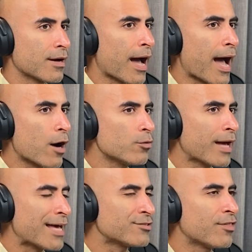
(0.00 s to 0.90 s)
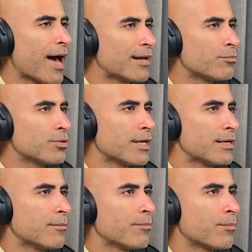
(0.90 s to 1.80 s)
how has that
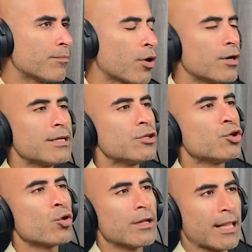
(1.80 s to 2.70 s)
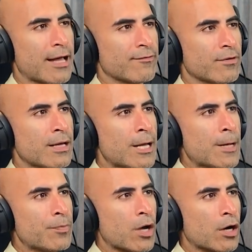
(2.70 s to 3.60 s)
played a part in your life?
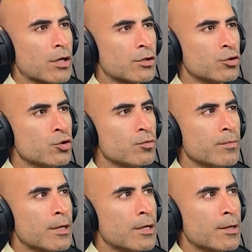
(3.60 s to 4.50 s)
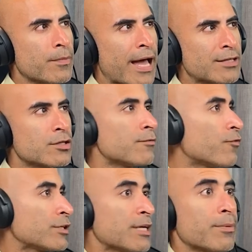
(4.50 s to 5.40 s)
Do you, has,
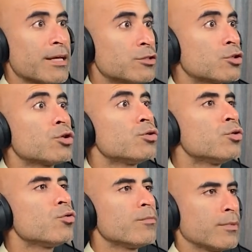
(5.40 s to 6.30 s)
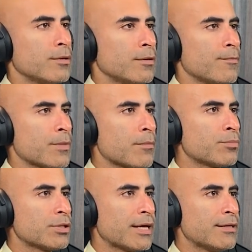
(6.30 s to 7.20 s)
for example, has Tulum
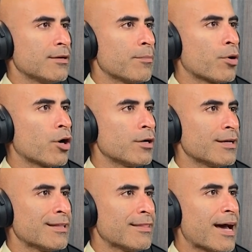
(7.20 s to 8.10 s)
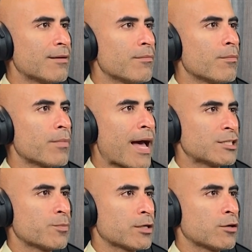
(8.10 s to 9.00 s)
played a part in that
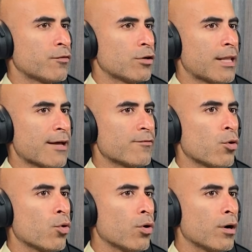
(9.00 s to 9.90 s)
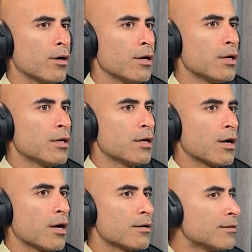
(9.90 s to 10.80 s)
aspect of your life? Or
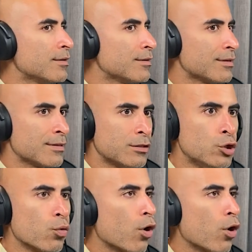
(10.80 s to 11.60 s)
you